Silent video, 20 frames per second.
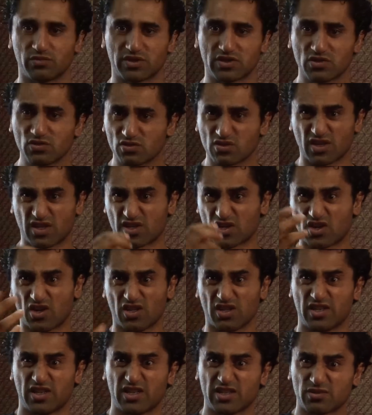We're still trying to
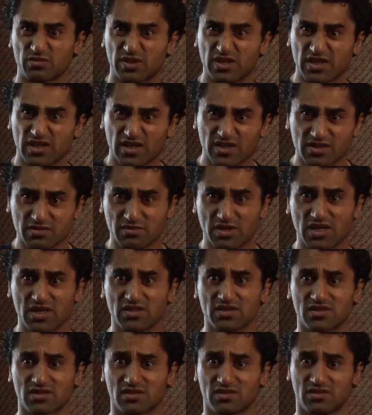colonize one another's
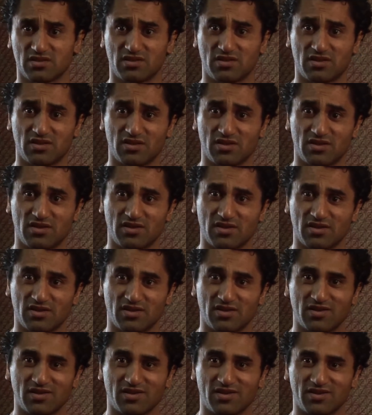minds.
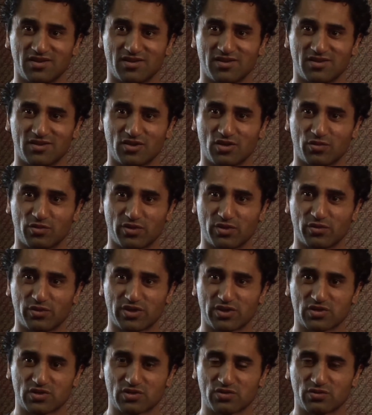You know,
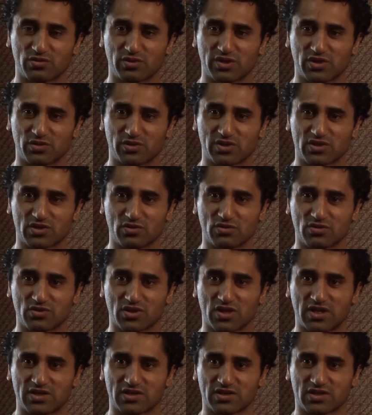we're still
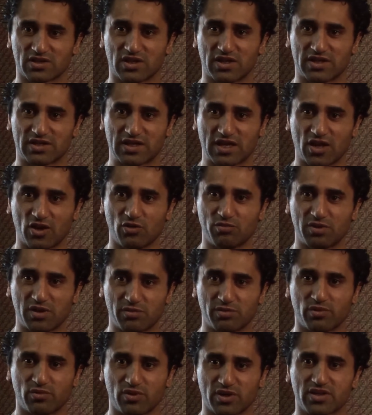trying to like tell
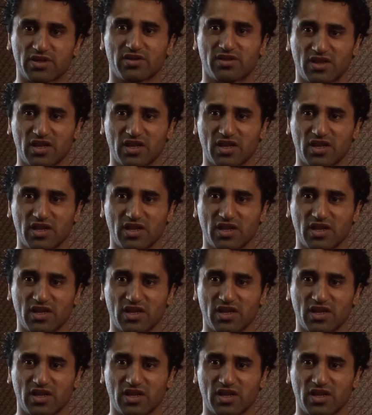people what to